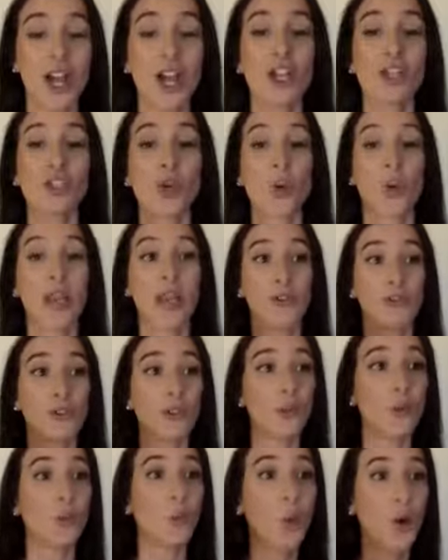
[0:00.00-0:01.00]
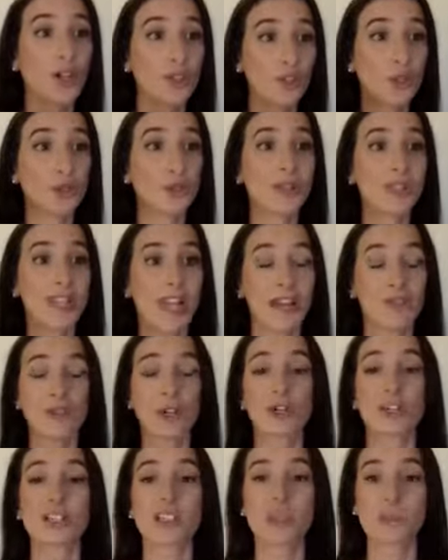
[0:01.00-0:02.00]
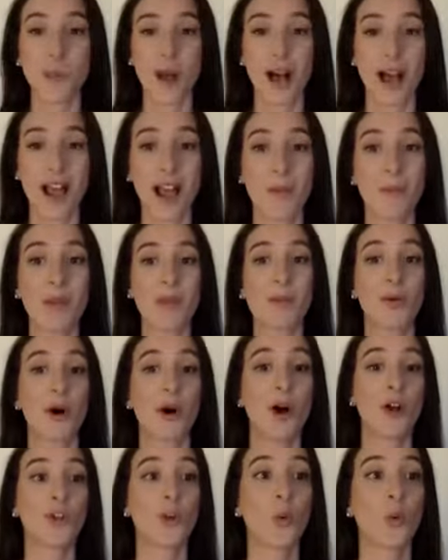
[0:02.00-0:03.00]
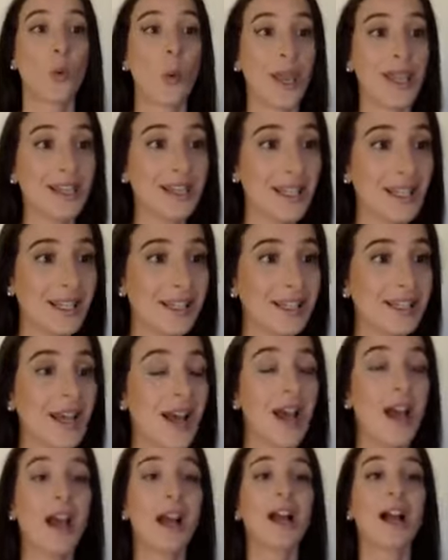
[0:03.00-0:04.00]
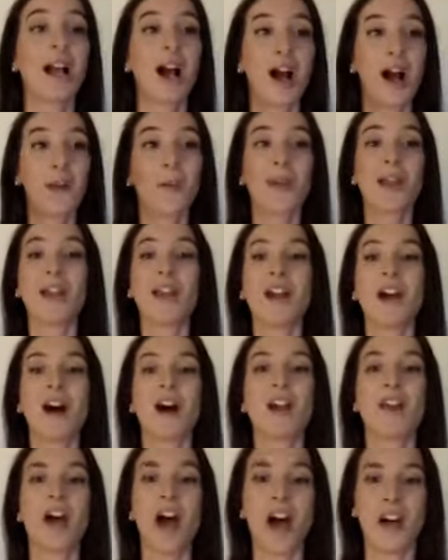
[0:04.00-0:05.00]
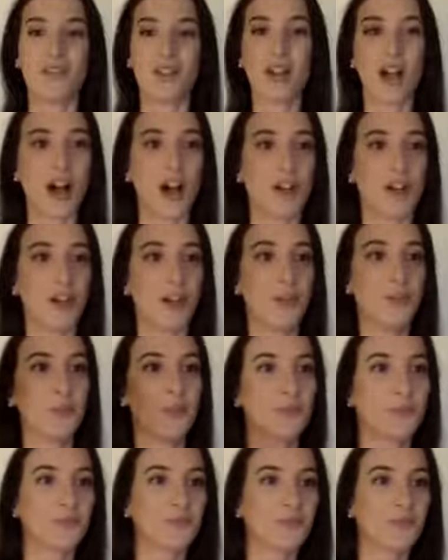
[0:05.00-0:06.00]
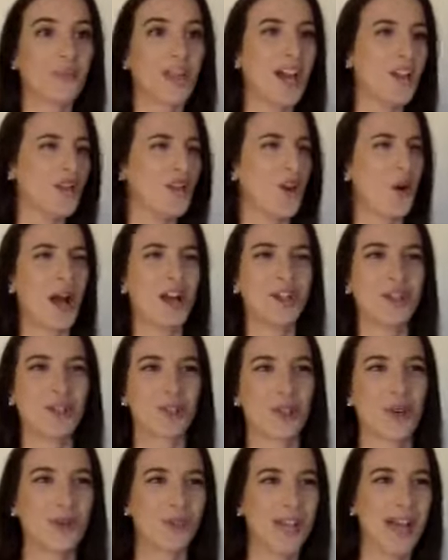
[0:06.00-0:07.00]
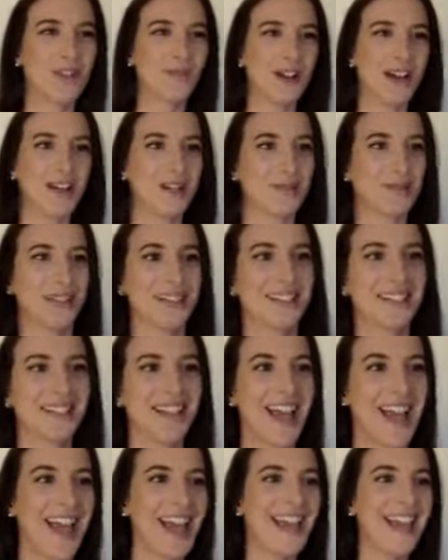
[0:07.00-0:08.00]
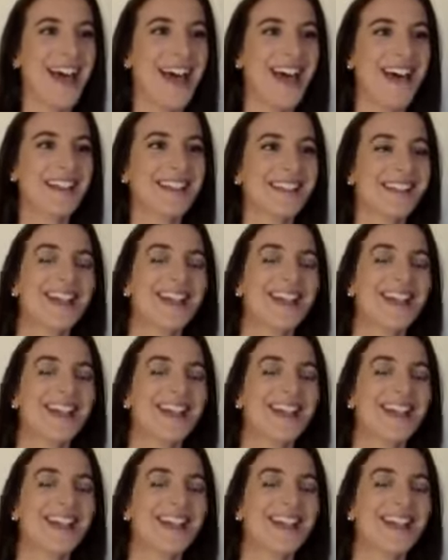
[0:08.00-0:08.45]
So if you want to save your spot and be put on the wait list, comment an avocado I don't know, I just chose that randomly. Hey, Cass.